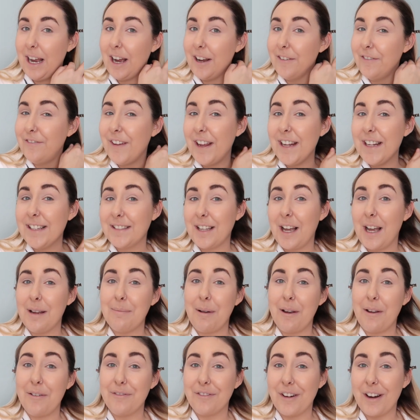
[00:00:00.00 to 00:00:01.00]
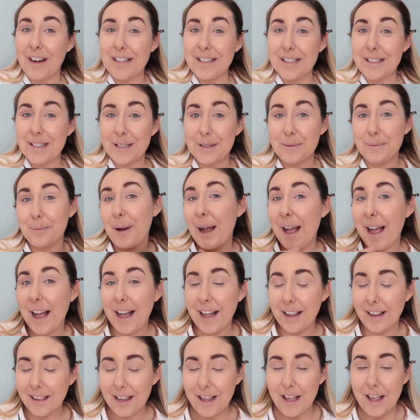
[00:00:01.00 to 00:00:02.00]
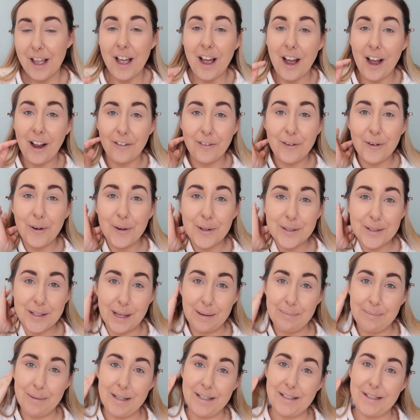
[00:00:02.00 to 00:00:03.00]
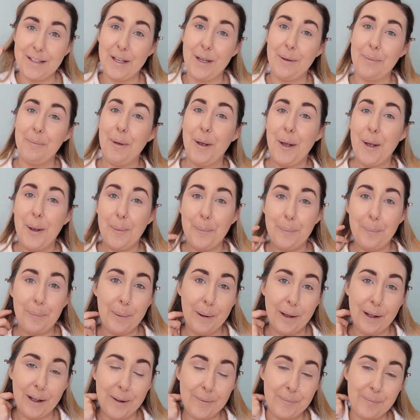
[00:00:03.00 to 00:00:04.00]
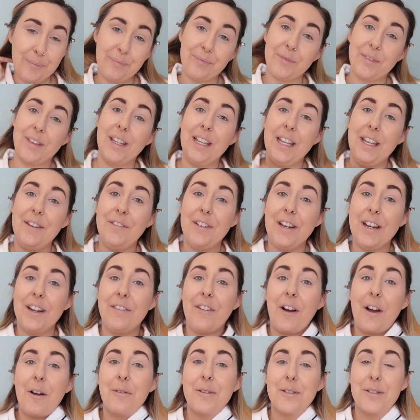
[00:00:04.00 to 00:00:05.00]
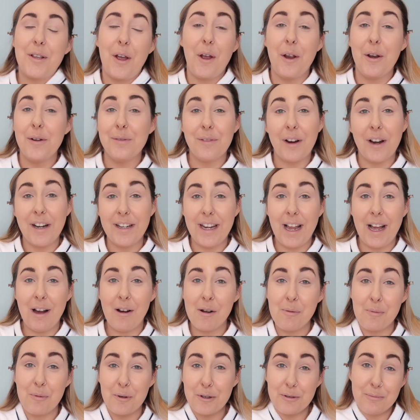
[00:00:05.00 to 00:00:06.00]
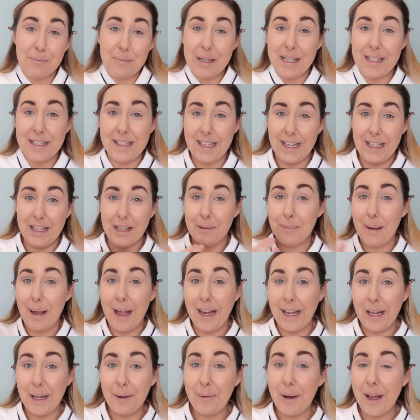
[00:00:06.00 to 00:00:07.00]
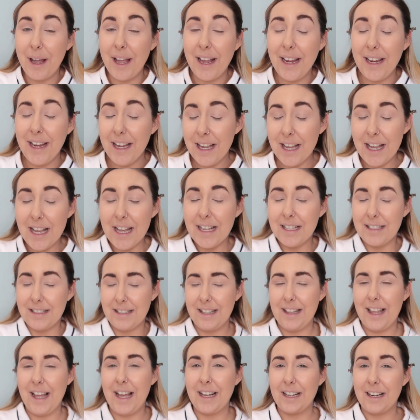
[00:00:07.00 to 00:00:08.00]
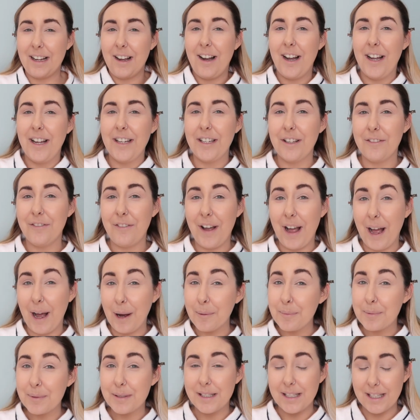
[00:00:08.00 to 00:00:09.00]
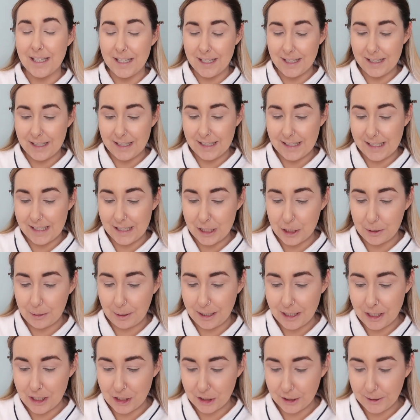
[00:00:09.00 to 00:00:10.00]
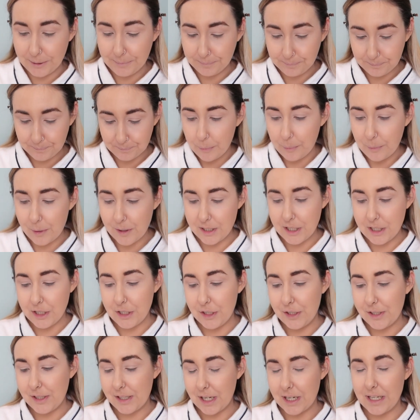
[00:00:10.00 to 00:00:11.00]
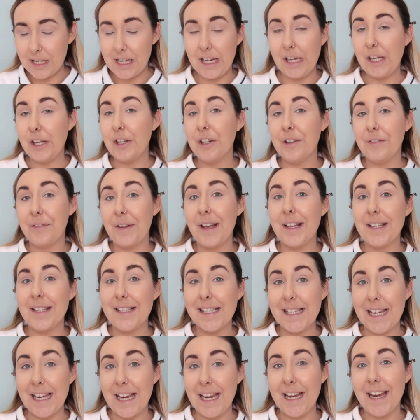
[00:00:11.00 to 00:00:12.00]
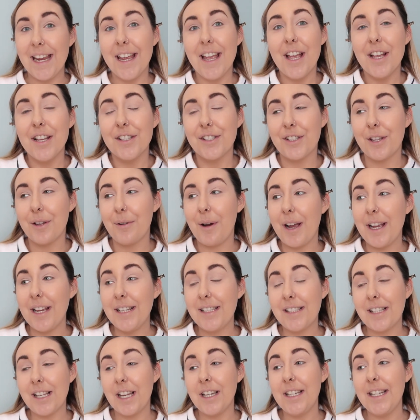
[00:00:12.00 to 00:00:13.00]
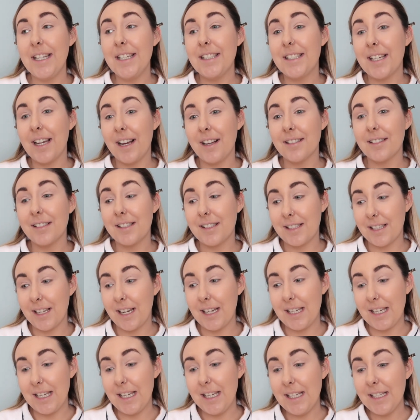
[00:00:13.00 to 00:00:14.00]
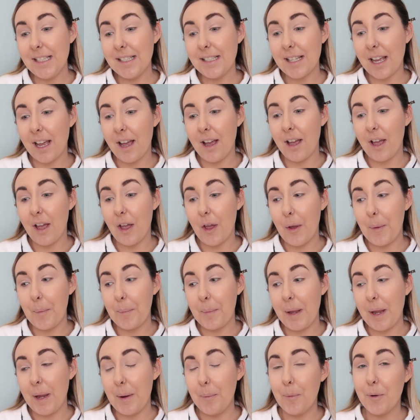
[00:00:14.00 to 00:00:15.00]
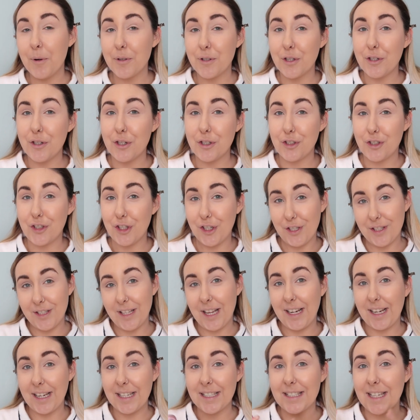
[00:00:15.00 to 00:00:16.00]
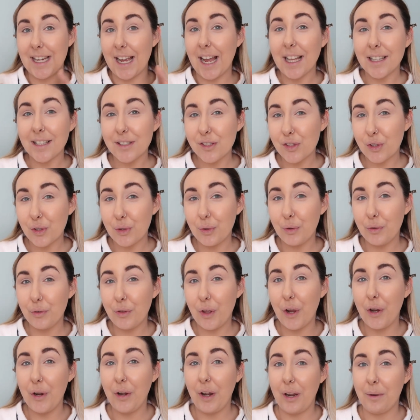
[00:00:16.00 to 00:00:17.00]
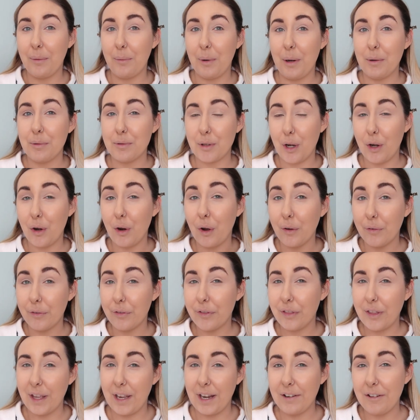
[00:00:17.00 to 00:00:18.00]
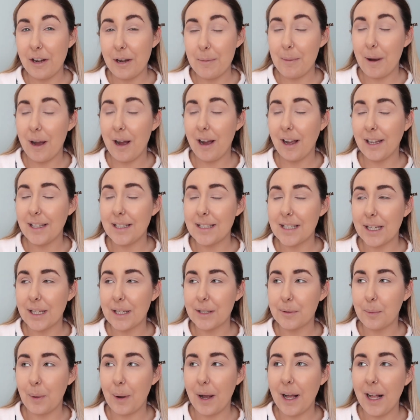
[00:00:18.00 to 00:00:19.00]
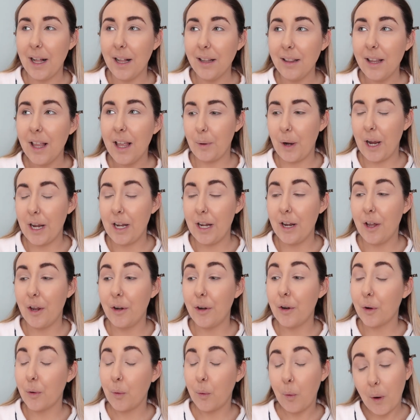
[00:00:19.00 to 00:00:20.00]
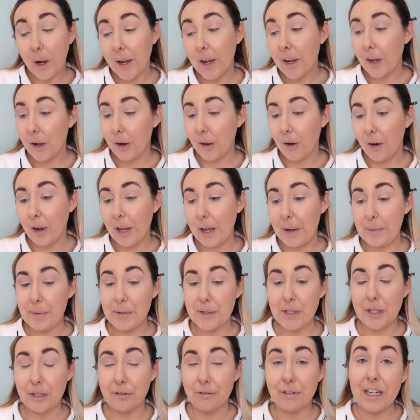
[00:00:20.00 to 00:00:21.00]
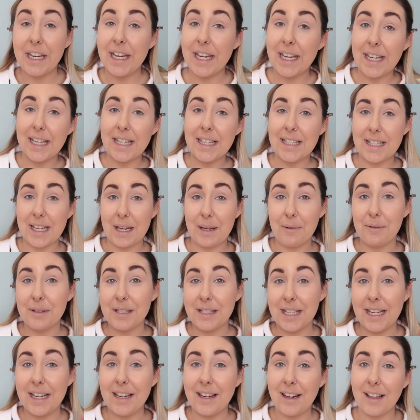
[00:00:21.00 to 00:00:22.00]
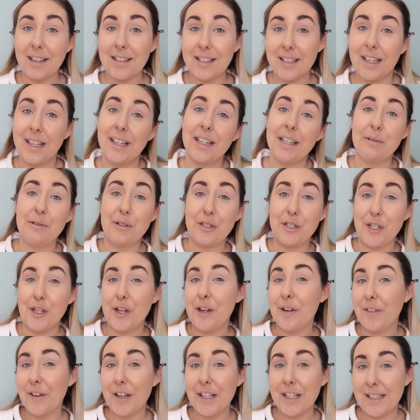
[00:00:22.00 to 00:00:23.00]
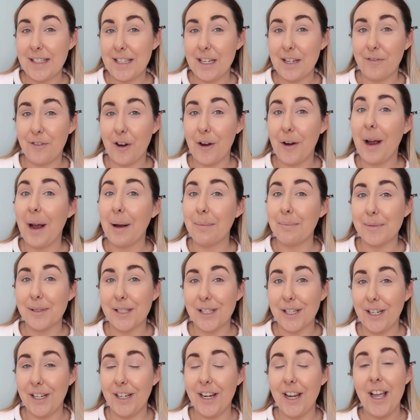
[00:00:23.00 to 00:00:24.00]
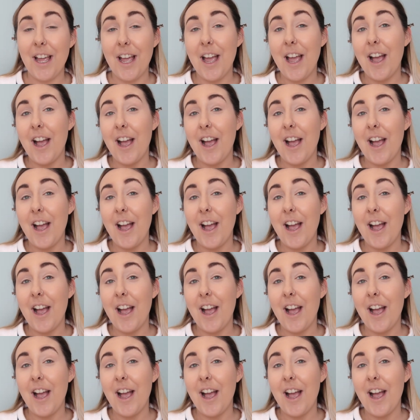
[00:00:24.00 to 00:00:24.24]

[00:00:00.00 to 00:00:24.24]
I FaceTime my friends as well. Of course I miss them, but even if I was home right now, I wouldn't be seeing them anyway. So that kind of helps the situation. What did you study at university? So I studied dance studies. It wasn't just like a dance school though, like there was a lot of theory behind it as well. I learned quite a lot. It was 3 years. It was in London. It was University of Roehampton.